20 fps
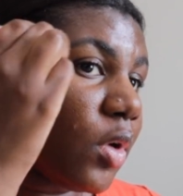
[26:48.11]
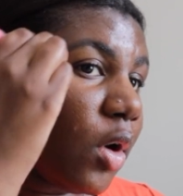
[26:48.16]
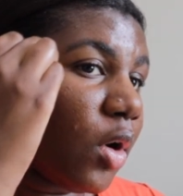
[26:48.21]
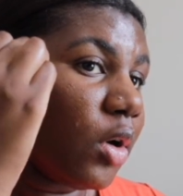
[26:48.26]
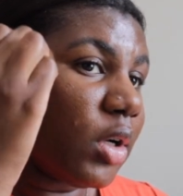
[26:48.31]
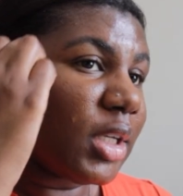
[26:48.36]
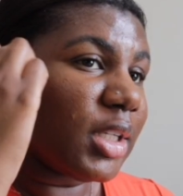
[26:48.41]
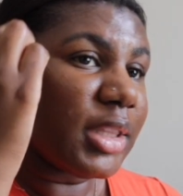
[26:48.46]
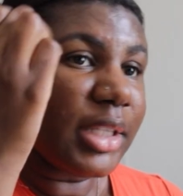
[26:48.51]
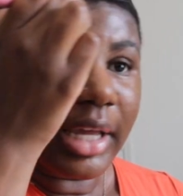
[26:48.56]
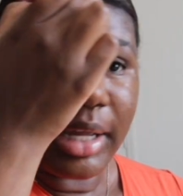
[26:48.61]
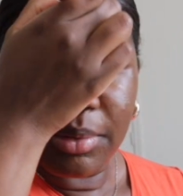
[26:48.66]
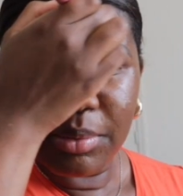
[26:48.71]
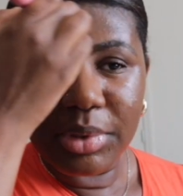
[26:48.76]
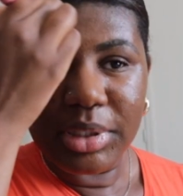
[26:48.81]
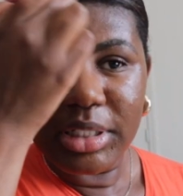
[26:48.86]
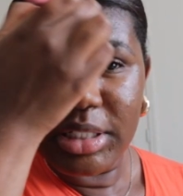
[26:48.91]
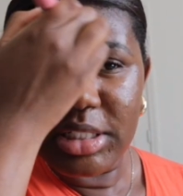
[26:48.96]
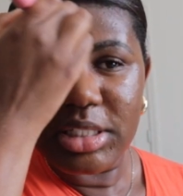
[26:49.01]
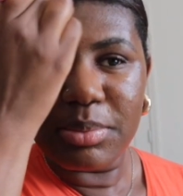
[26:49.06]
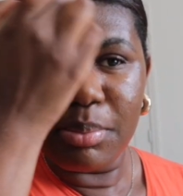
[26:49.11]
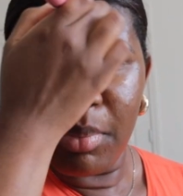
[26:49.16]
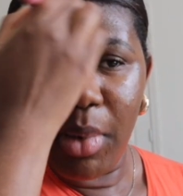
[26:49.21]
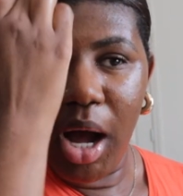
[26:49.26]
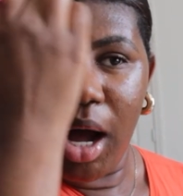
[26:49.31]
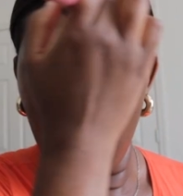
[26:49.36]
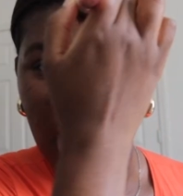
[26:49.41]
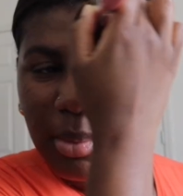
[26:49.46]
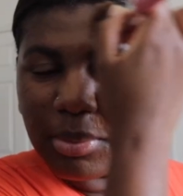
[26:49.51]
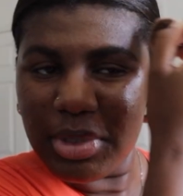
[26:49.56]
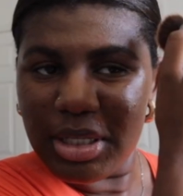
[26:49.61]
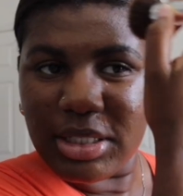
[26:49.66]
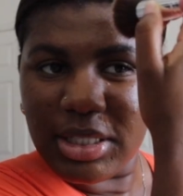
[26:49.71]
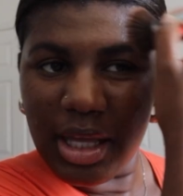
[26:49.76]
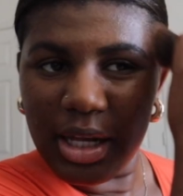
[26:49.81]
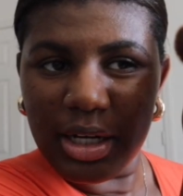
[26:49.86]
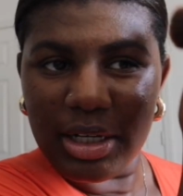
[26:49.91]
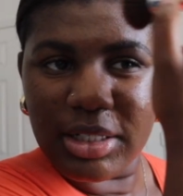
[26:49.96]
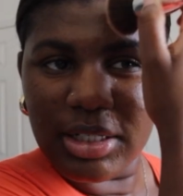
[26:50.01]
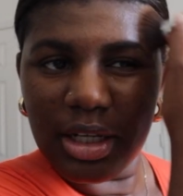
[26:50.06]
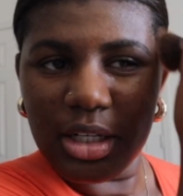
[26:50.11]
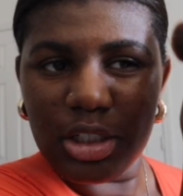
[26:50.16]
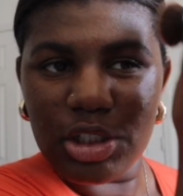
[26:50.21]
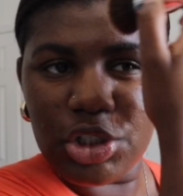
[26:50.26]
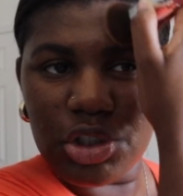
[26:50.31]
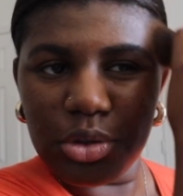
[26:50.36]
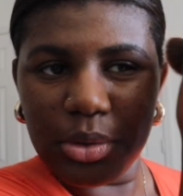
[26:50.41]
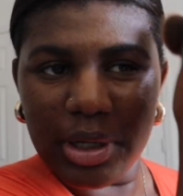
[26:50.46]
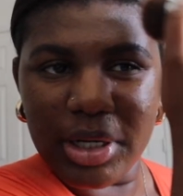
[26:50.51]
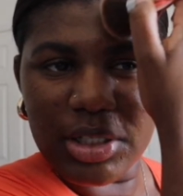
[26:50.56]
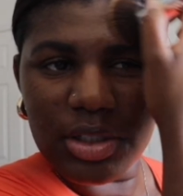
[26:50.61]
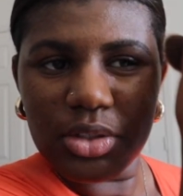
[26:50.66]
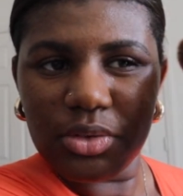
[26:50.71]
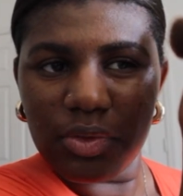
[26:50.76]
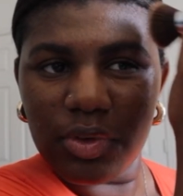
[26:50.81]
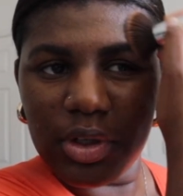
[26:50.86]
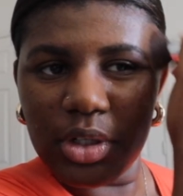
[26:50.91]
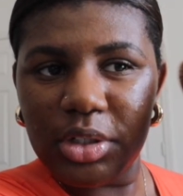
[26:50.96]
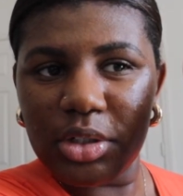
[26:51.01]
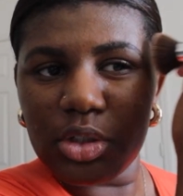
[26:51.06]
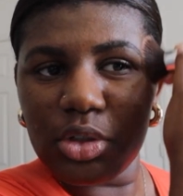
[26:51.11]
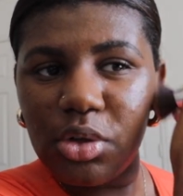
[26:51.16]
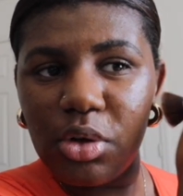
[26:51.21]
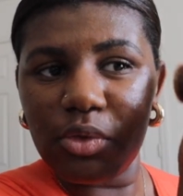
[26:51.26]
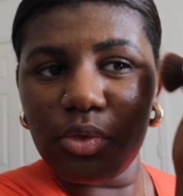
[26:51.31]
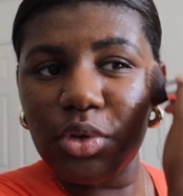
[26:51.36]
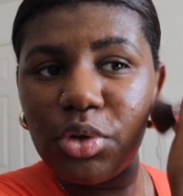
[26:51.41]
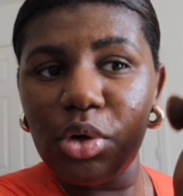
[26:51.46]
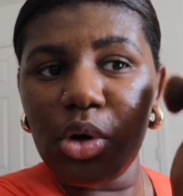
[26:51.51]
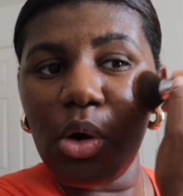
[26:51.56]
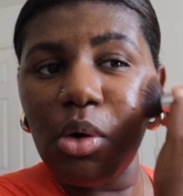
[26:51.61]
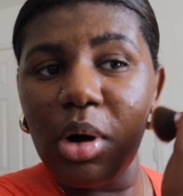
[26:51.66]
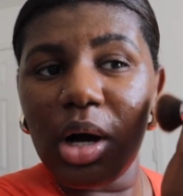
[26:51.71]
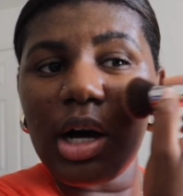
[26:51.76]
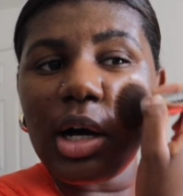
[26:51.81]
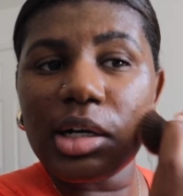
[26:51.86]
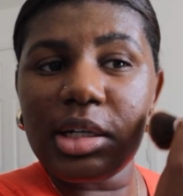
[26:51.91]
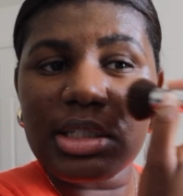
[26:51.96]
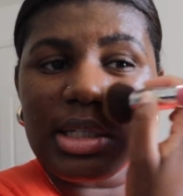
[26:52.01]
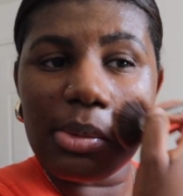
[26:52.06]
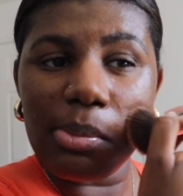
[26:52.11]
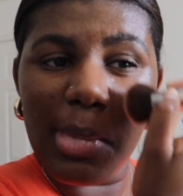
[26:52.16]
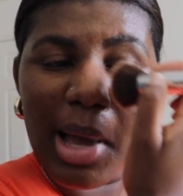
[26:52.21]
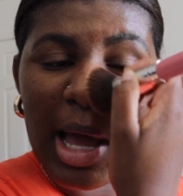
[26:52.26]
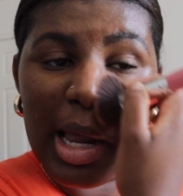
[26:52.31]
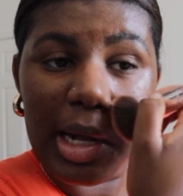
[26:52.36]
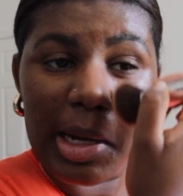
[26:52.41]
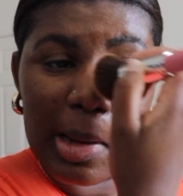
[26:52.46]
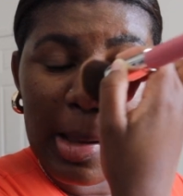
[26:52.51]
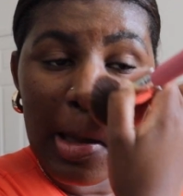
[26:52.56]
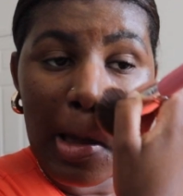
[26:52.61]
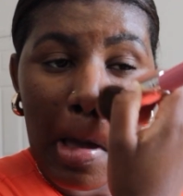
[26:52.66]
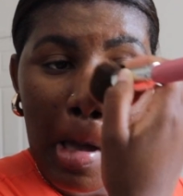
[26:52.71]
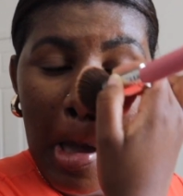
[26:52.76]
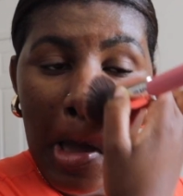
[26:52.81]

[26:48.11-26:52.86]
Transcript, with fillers: The only thing with this balm is that it does transfer, so if you go hug somebody,